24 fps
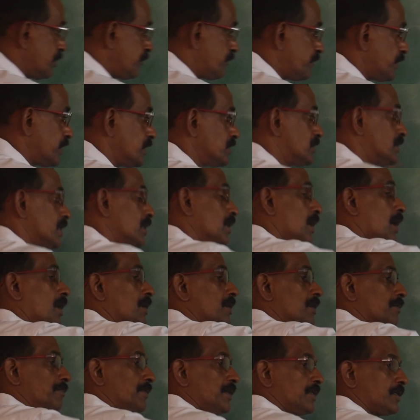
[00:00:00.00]
if it is a
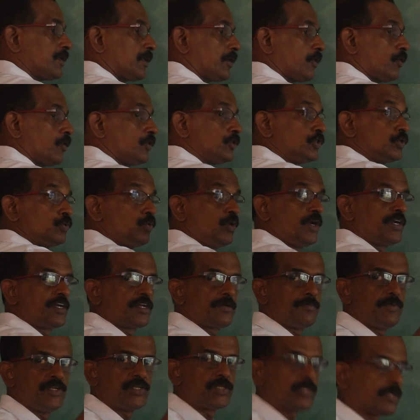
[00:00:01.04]
100 meter or 200
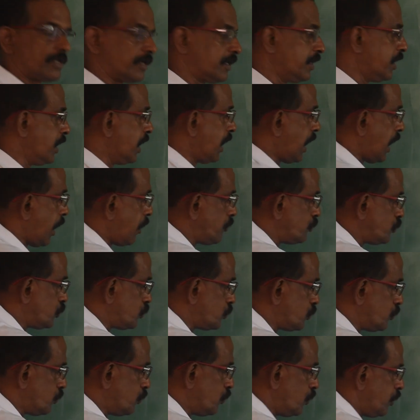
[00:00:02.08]
meter, how
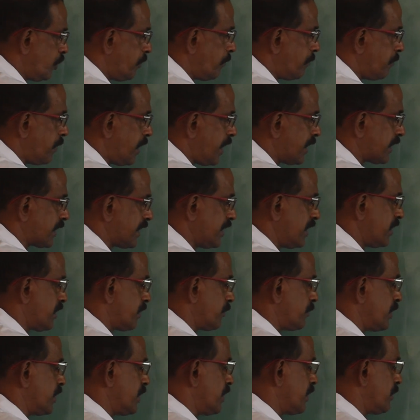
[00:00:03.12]
to mark
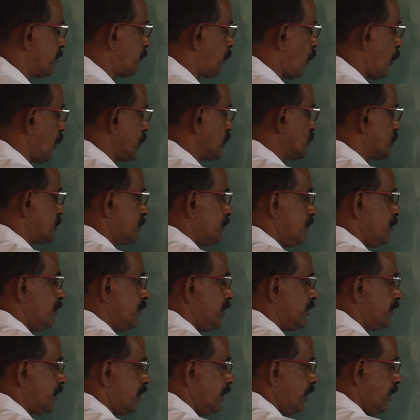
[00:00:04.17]
intermediate points
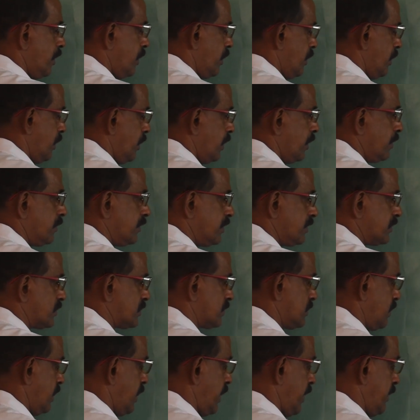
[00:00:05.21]
in this
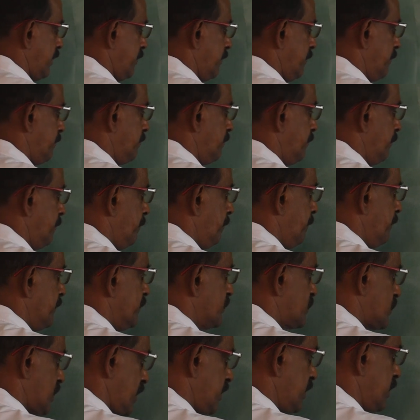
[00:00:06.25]
line,
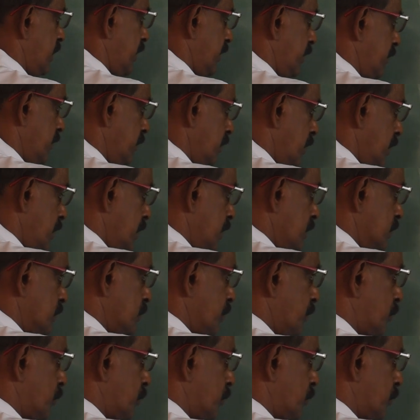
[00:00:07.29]
straight line. So,